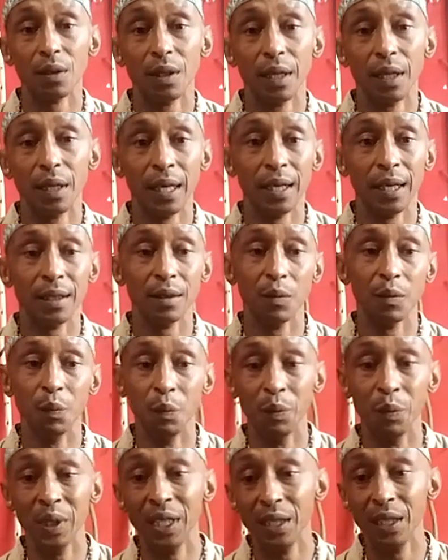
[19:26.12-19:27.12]
And
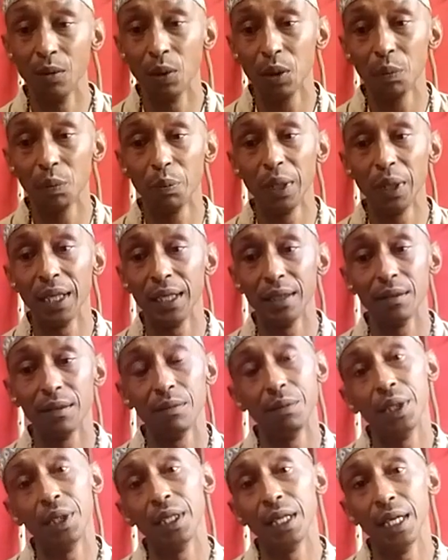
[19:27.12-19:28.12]
me with pain,
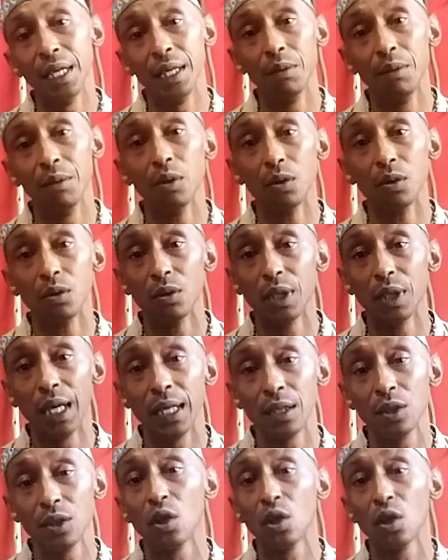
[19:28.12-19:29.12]
being able to
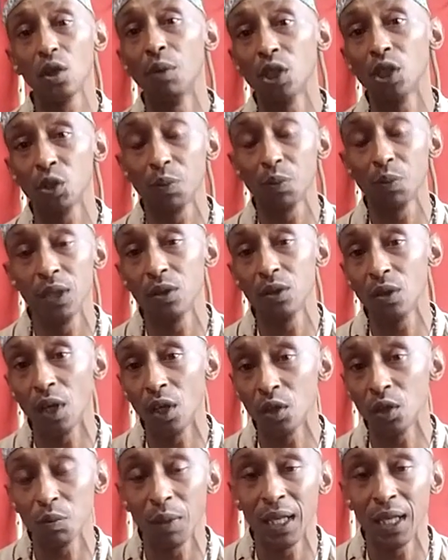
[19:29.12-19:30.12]
carry so much pain
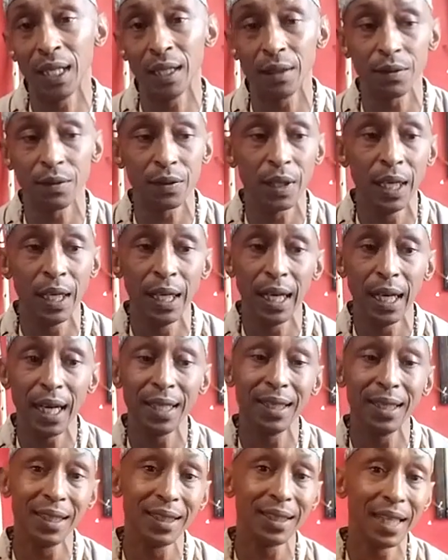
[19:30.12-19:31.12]
throughout my life,
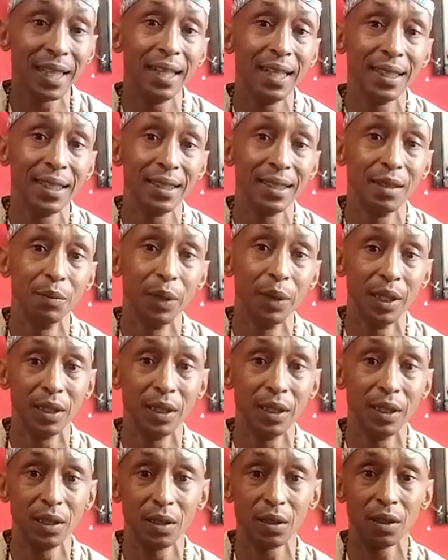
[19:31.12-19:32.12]
understanding the
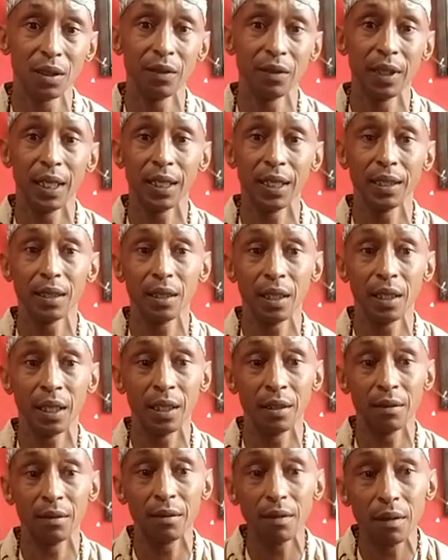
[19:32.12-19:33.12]
basis of that.
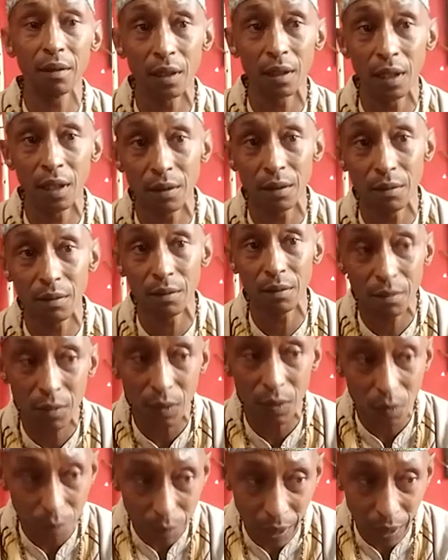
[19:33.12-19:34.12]
And
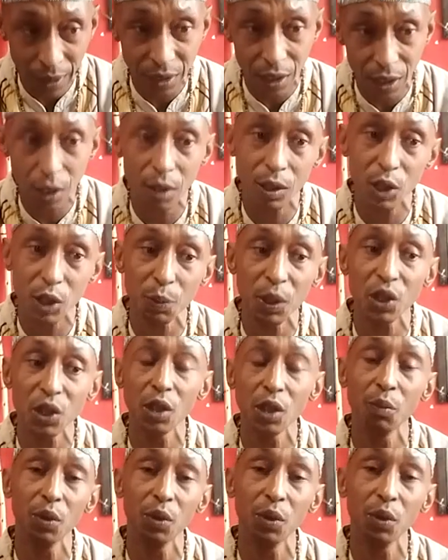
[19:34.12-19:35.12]
I think,
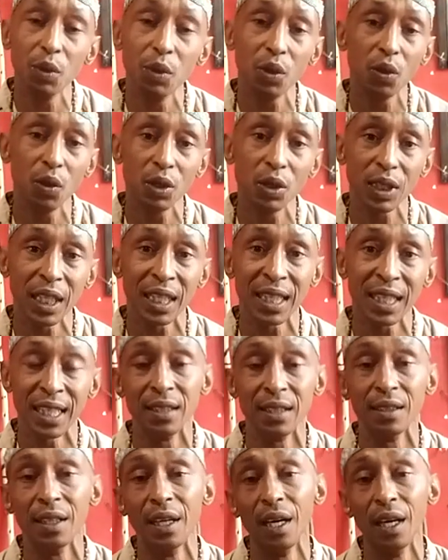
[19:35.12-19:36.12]
especially because I read
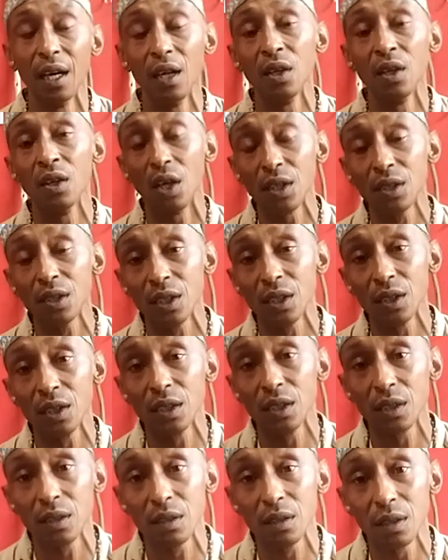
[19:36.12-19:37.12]
a lot
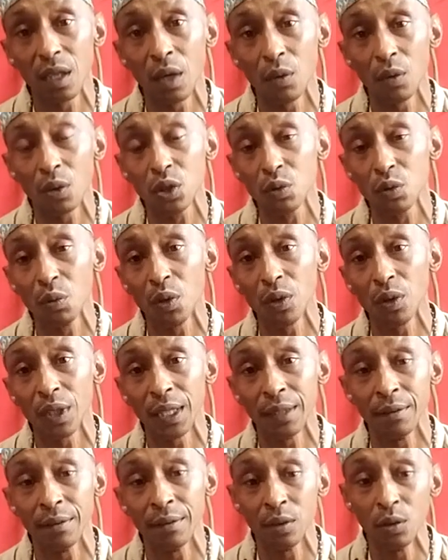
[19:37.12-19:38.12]
since I was small,
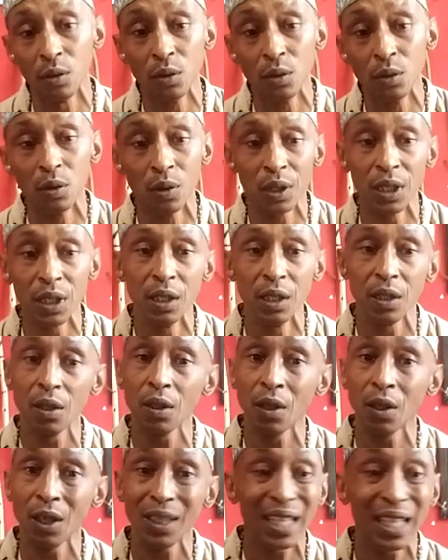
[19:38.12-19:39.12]
and due to reading a
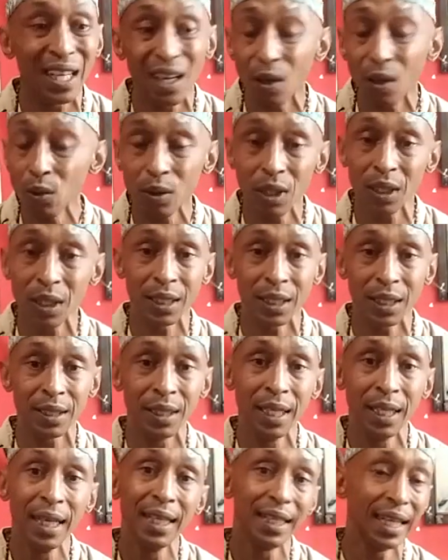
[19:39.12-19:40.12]
lot, I only read
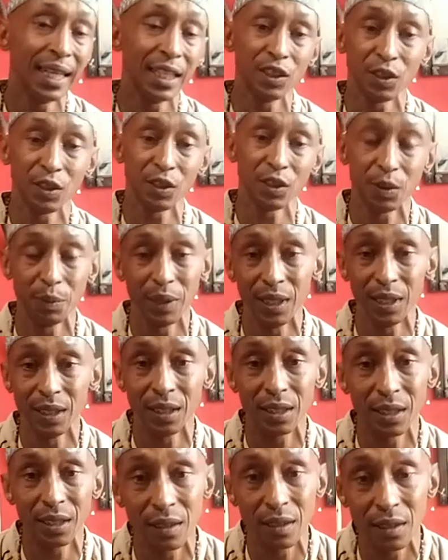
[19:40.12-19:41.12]
natural
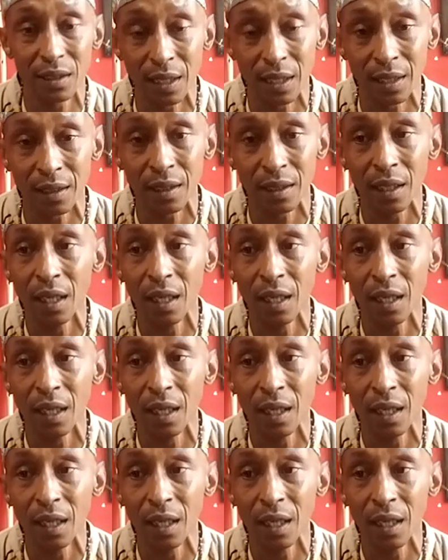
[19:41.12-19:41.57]
medicines and